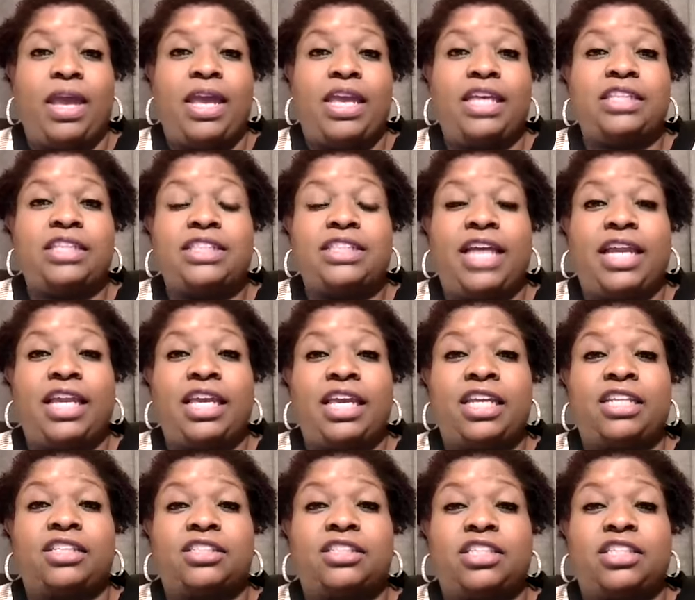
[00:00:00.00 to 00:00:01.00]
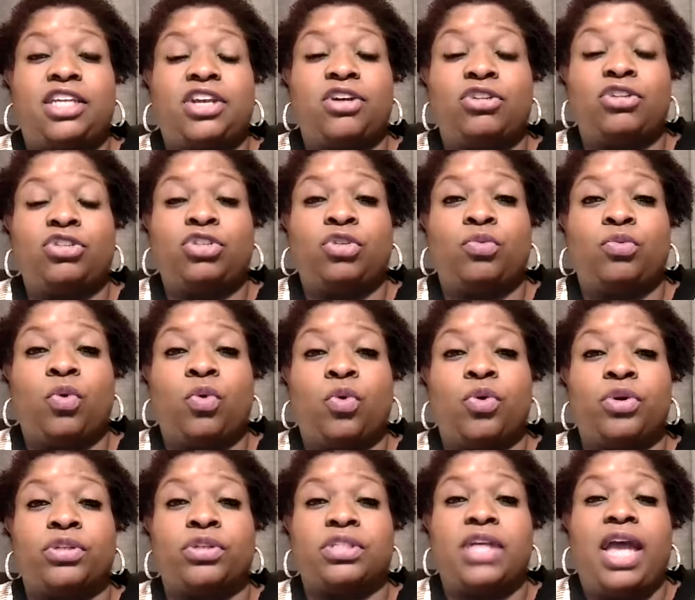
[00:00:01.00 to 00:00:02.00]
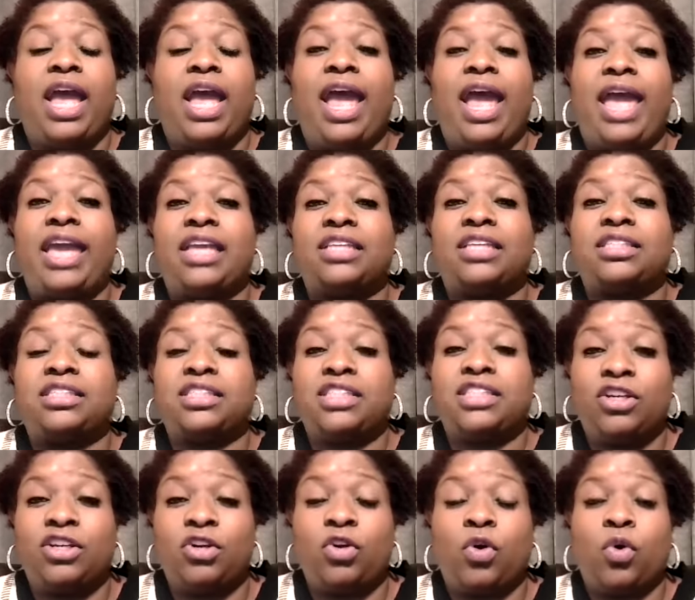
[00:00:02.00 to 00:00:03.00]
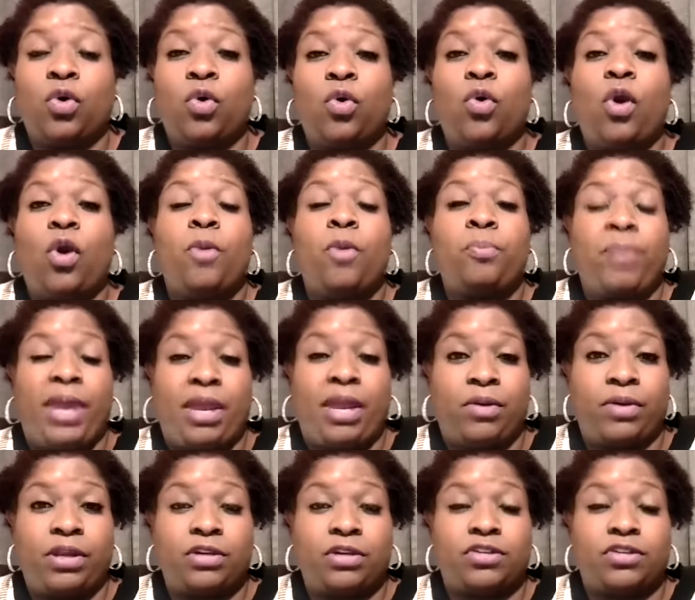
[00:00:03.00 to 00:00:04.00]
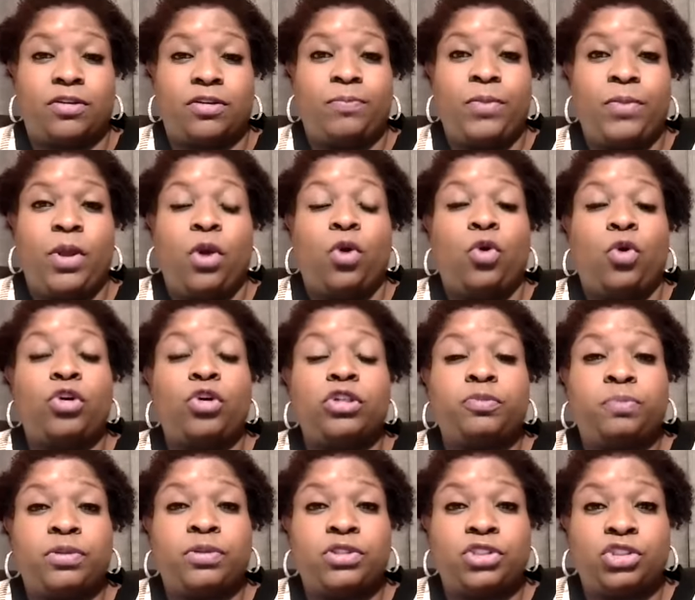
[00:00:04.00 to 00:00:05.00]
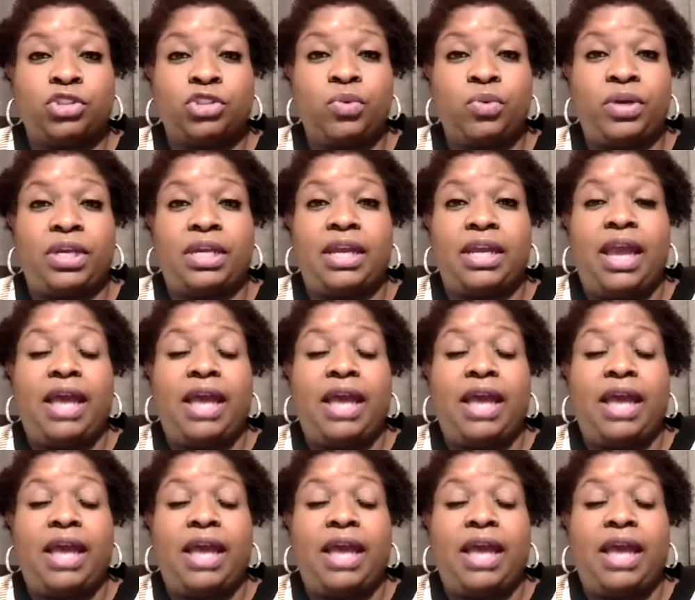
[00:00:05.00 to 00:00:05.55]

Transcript: is that it is geared towards a single parent who is pursuing